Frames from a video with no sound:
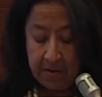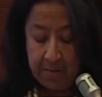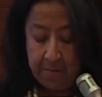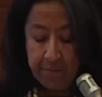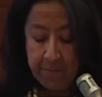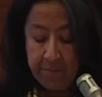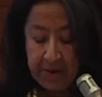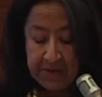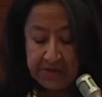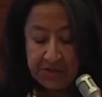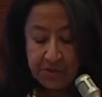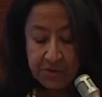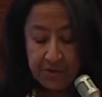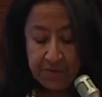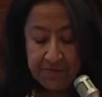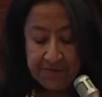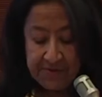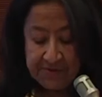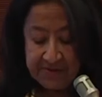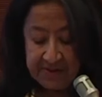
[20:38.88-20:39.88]
Much
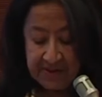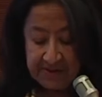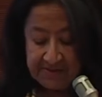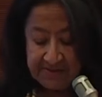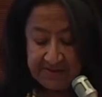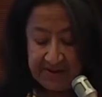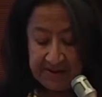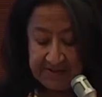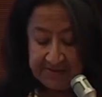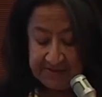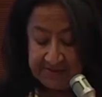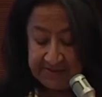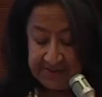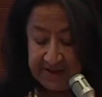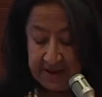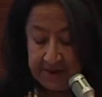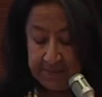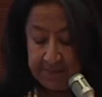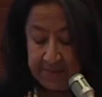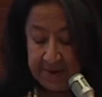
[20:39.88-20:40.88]
of the success
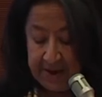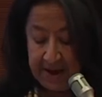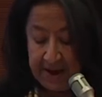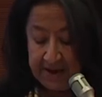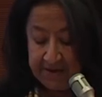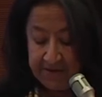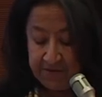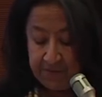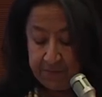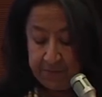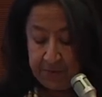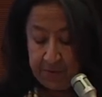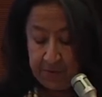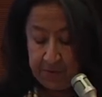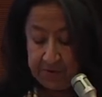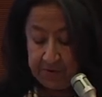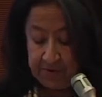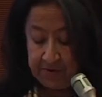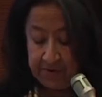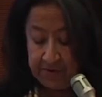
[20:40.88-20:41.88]
can be
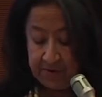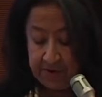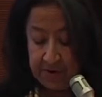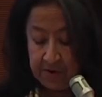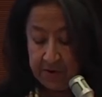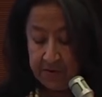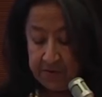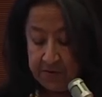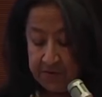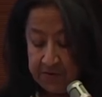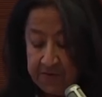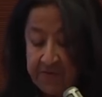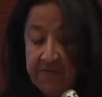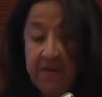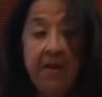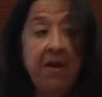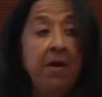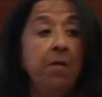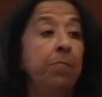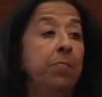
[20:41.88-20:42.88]
attributed to
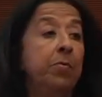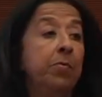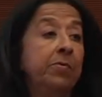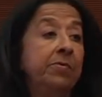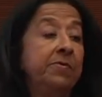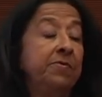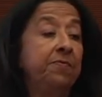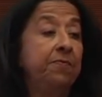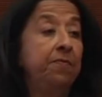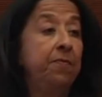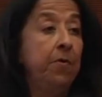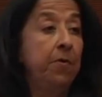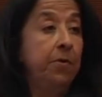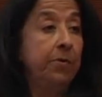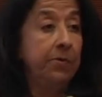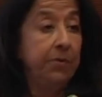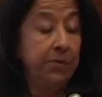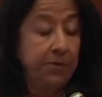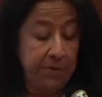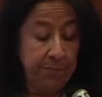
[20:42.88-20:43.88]
Singapore's
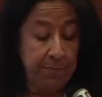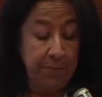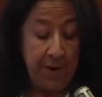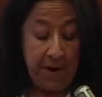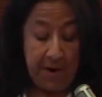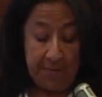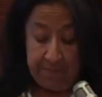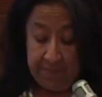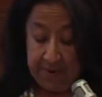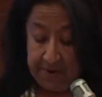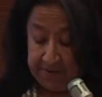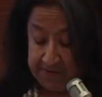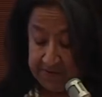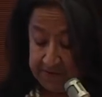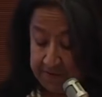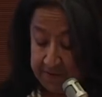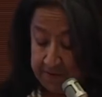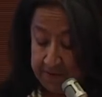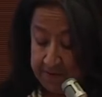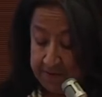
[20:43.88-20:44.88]
first Prime
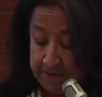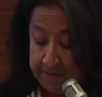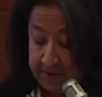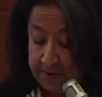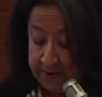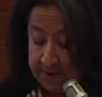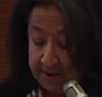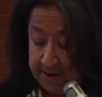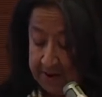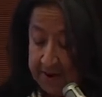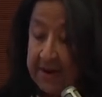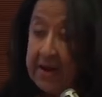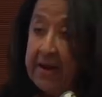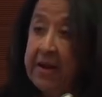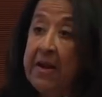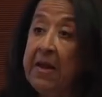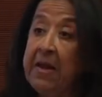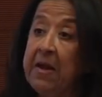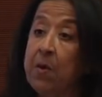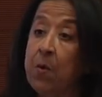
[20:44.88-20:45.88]
Minister,
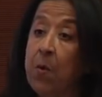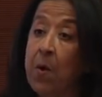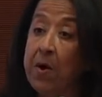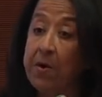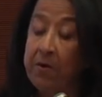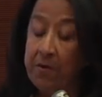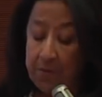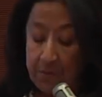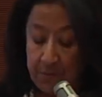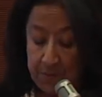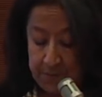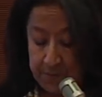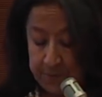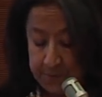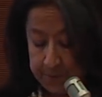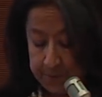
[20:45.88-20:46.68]
Lee Kuan Yew.